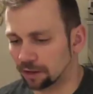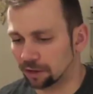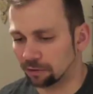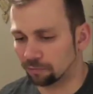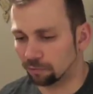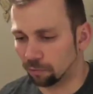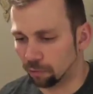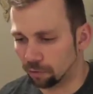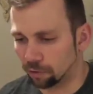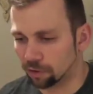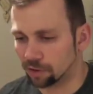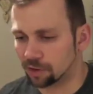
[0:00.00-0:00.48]
You
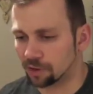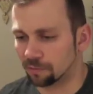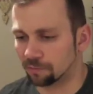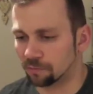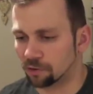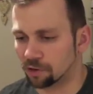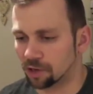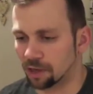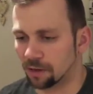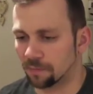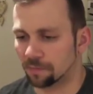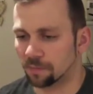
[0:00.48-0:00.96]
want some
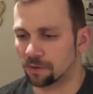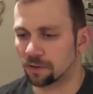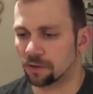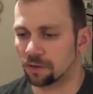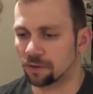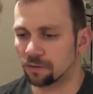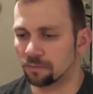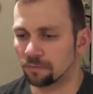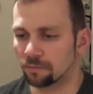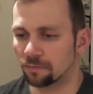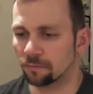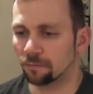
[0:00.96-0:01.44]

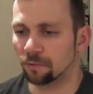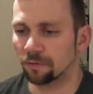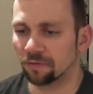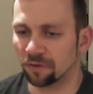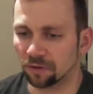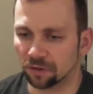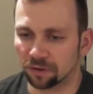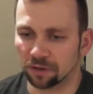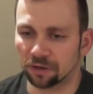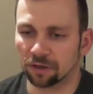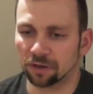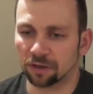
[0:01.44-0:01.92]
chips with
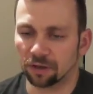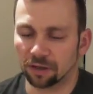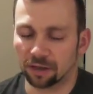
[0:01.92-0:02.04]
your dinner,